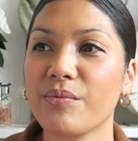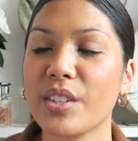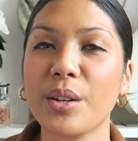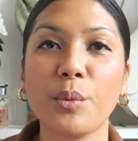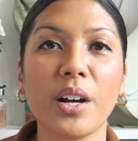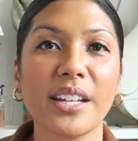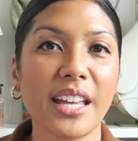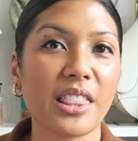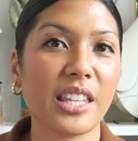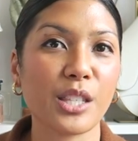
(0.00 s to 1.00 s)
didn't want to
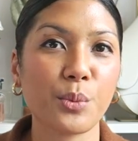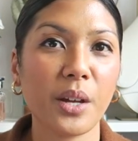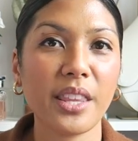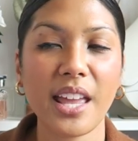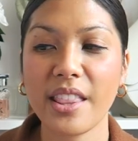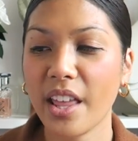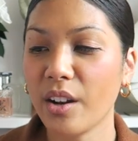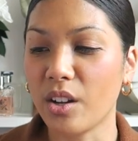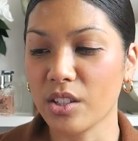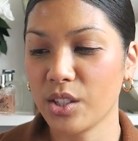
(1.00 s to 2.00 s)
get this one. And then
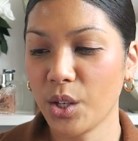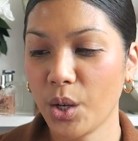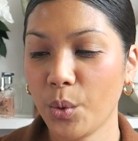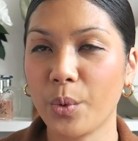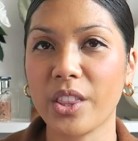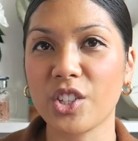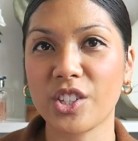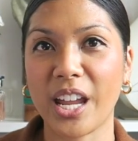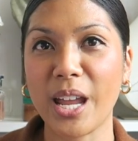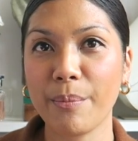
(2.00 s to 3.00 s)
also with the
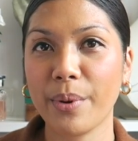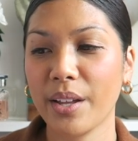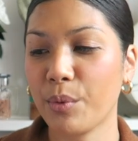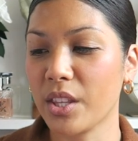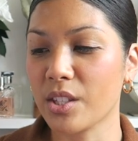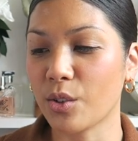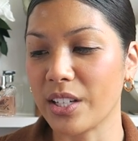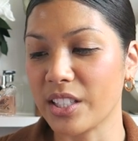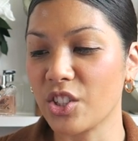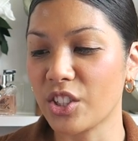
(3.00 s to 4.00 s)
shape, with this
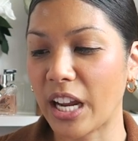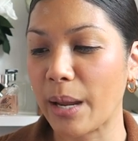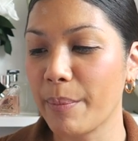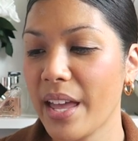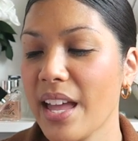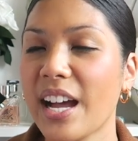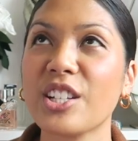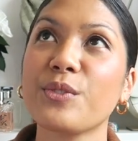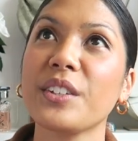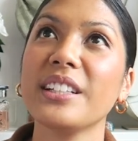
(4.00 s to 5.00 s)
crescent shape, I
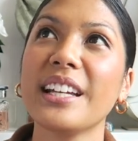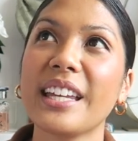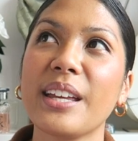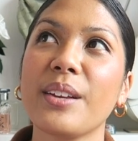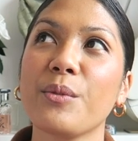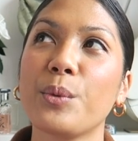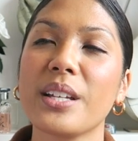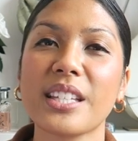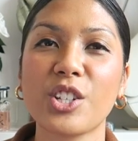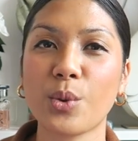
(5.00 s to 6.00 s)
just feel like it
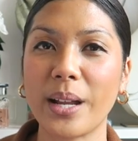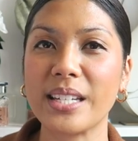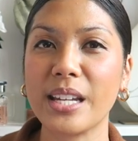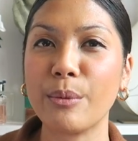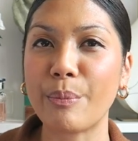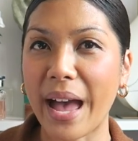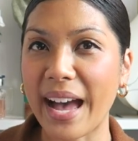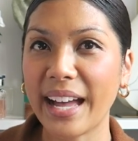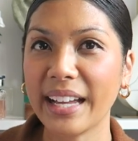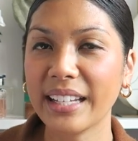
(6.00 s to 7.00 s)
was a trendy
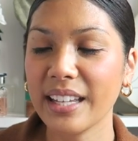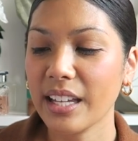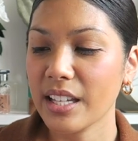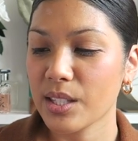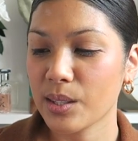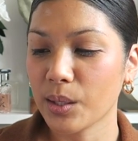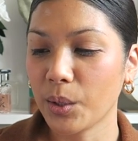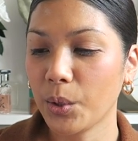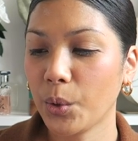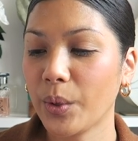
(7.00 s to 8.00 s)
bag.
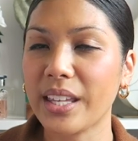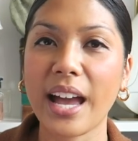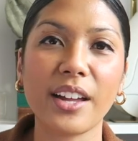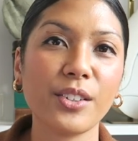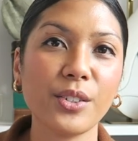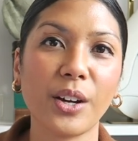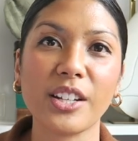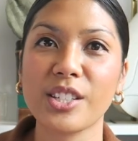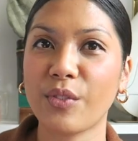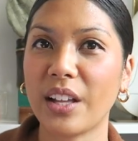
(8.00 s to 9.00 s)
So yeah, I don't know. I
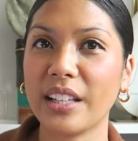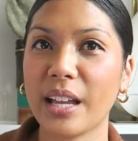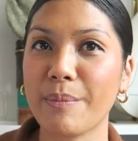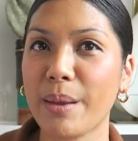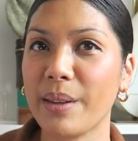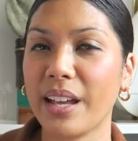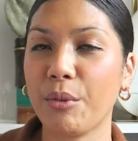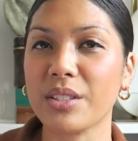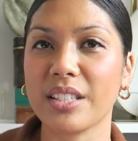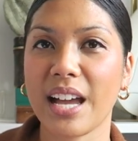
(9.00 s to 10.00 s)
just felt like maybe it
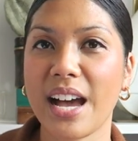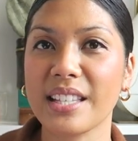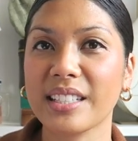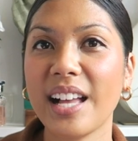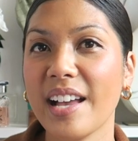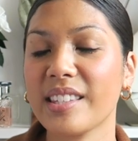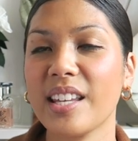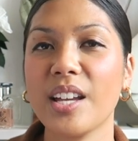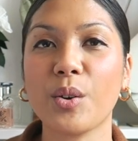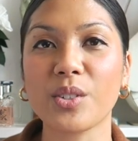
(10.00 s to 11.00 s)
wasn't as
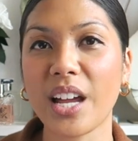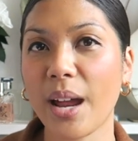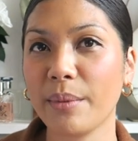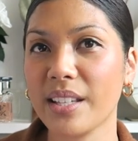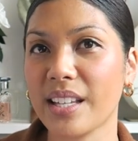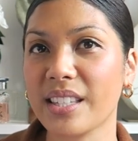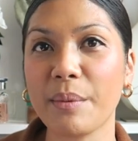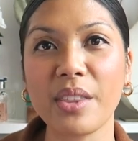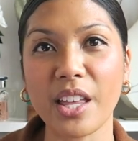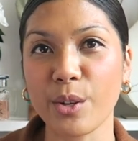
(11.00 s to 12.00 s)
classic or timeless as
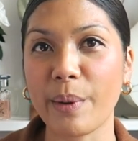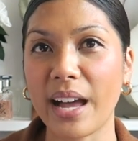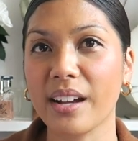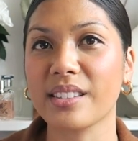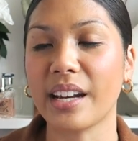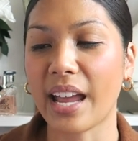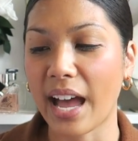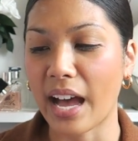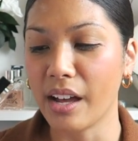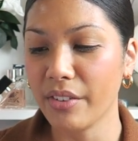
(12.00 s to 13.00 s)
some of the other bags that I
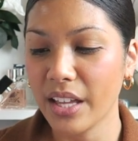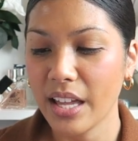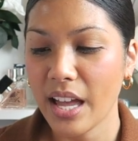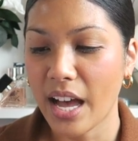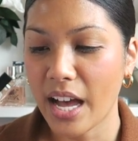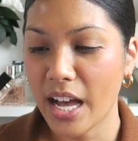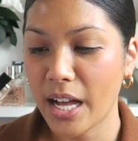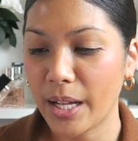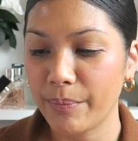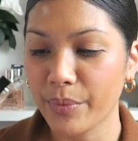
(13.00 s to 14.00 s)
have.
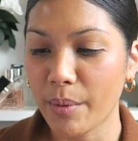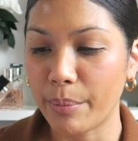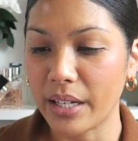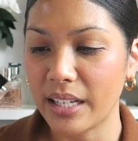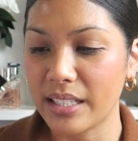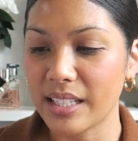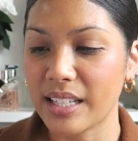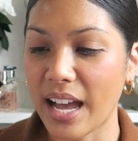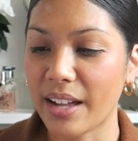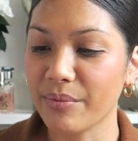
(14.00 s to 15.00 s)
Um, but
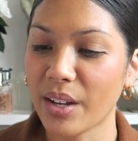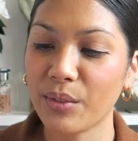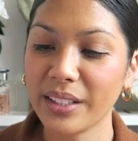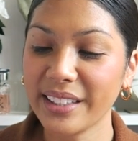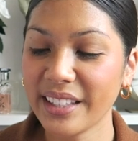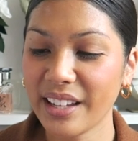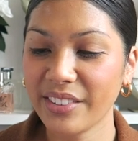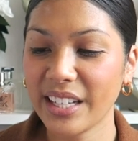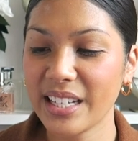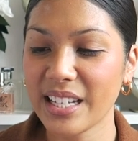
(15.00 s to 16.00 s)
yeah, I really love
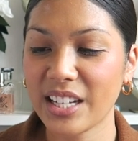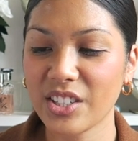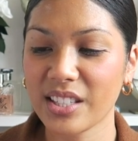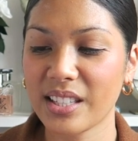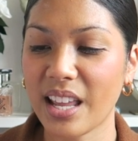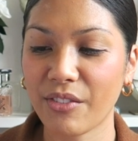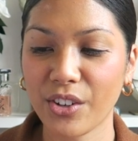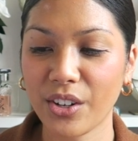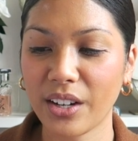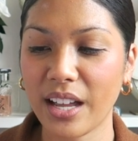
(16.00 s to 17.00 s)
it. I just
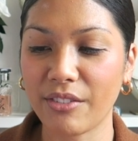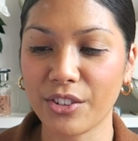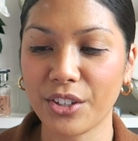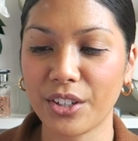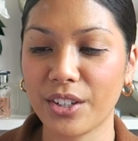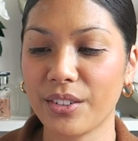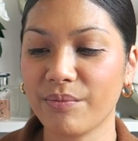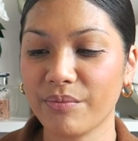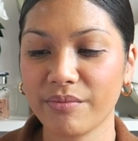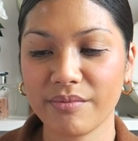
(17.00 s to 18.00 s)
never ever
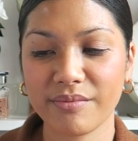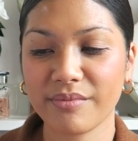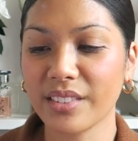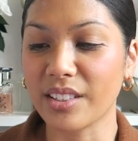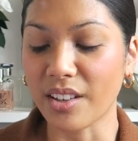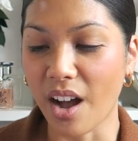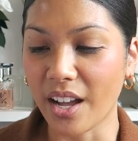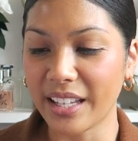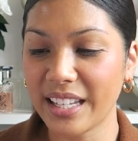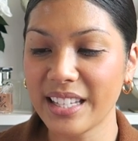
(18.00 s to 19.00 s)

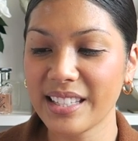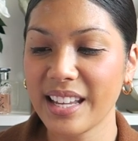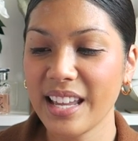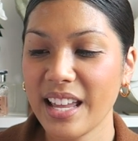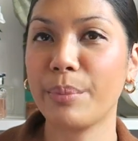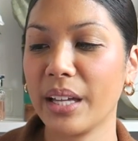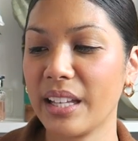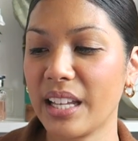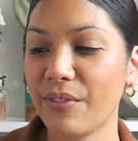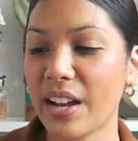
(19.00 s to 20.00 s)
got it.
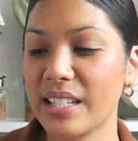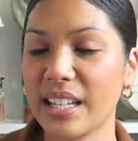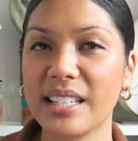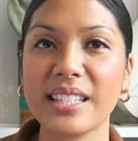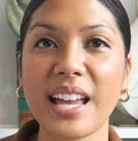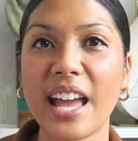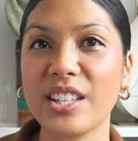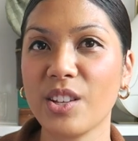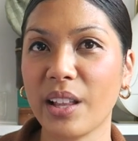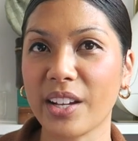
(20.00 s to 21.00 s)
But if I did
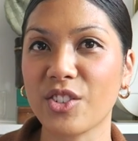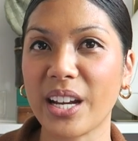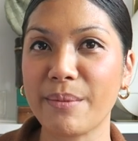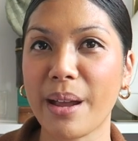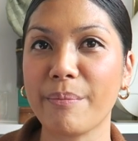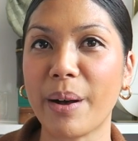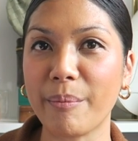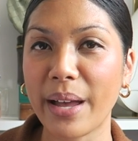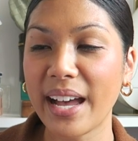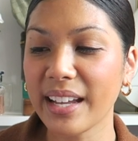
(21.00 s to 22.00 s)
decide to like trade in my
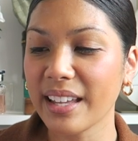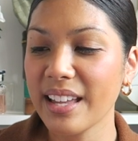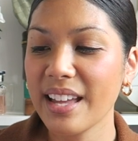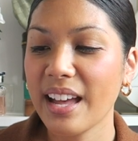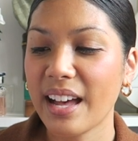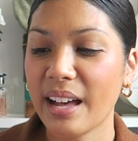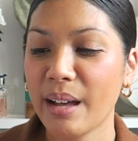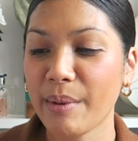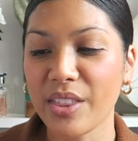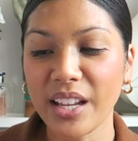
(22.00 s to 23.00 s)
bum bag,
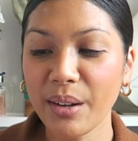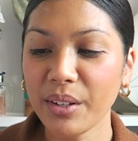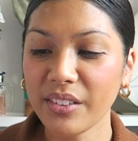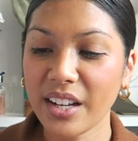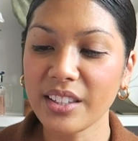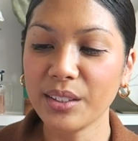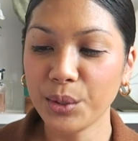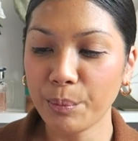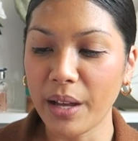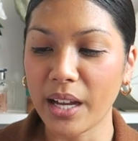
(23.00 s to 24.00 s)
um, I think I would have got the
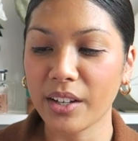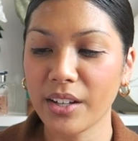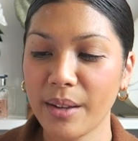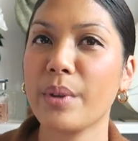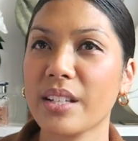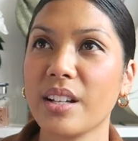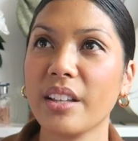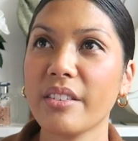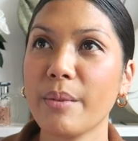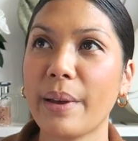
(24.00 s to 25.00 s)
loop bag because
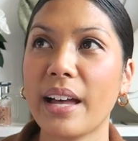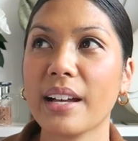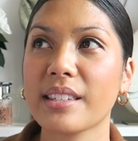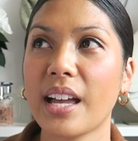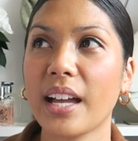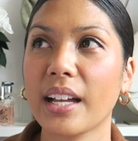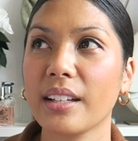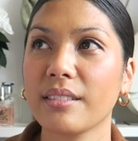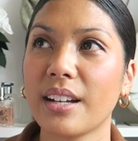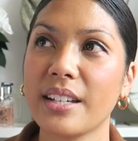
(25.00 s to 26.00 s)
all of the bags that
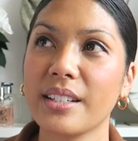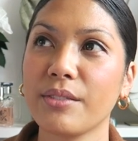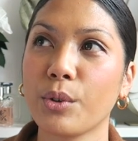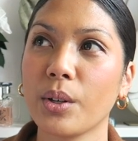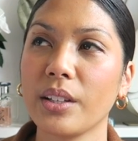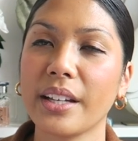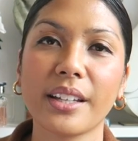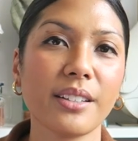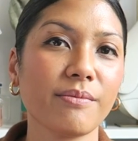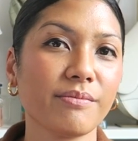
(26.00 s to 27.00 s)
kind of were like